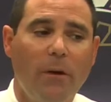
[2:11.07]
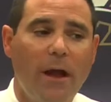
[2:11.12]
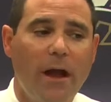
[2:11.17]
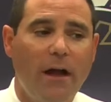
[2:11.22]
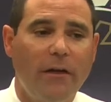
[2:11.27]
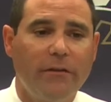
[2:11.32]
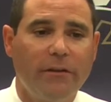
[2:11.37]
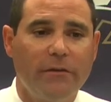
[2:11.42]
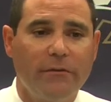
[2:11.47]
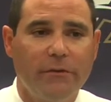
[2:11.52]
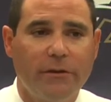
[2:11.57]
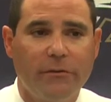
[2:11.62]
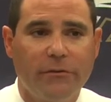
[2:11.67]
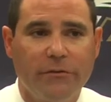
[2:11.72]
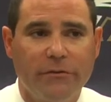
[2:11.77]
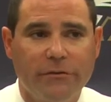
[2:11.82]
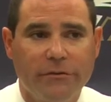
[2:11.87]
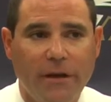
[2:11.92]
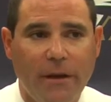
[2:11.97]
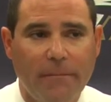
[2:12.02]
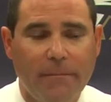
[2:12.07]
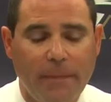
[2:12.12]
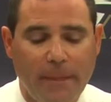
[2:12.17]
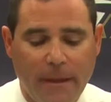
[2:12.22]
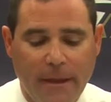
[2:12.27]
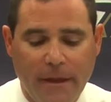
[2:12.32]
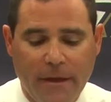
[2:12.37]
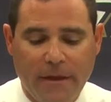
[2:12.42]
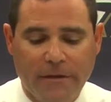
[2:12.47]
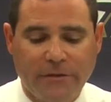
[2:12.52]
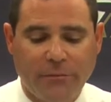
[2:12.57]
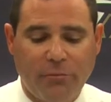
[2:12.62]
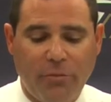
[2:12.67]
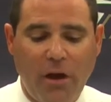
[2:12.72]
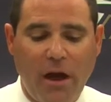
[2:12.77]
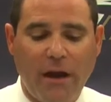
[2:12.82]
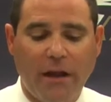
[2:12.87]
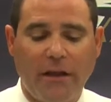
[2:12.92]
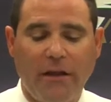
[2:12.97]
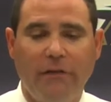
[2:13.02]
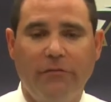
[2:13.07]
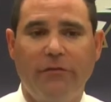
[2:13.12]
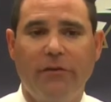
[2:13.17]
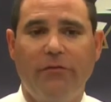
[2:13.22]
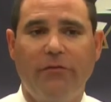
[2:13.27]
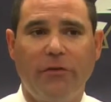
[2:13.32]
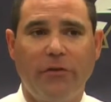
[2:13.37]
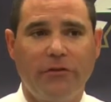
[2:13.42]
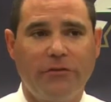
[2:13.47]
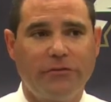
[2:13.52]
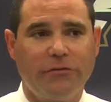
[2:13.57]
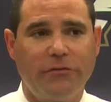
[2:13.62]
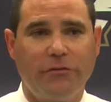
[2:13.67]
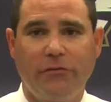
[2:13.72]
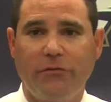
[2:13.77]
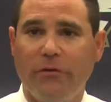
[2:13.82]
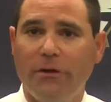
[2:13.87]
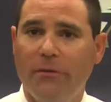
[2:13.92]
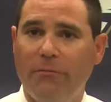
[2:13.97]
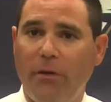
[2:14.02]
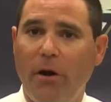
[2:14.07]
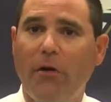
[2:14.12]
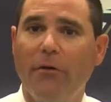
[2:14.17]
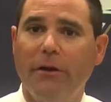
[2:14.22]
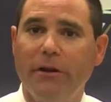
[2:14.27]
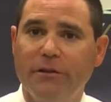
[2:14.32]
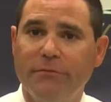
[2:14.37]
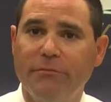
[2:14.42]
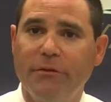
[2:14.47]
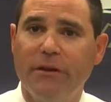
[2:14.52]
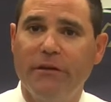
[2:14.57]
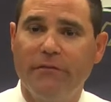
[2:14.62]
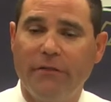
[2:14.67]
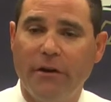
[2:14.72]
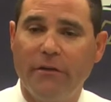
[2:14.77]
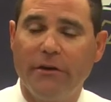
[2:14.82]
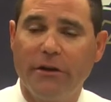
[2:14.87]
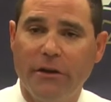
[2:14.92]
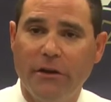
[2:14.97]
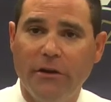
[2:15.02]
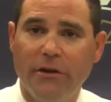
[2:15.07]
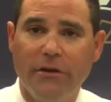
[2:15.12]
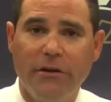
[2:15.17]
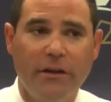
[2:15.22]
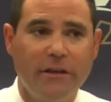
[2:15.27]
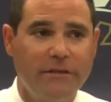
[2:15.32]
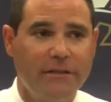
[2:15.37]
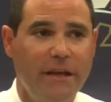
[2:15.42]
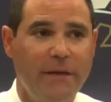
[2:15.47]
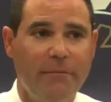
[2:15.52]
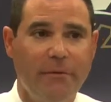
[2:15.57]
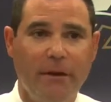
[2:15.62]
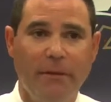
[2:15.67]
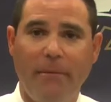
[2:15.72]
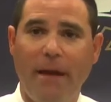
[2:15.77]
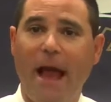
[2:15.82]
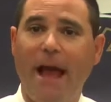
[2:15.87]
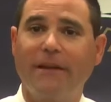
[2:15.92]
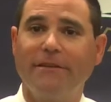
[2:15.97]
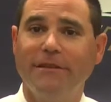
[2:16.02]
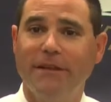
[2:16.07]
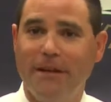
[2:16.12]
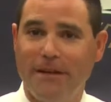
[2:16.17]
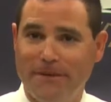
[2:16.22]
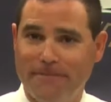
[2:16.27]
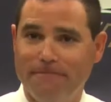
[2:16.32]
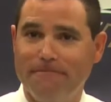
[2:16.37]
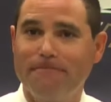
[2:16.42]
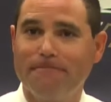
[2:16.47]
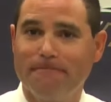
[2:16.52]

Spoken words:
Well, there were some, it's a product of the first three opponents being very good and us keeping the backs in.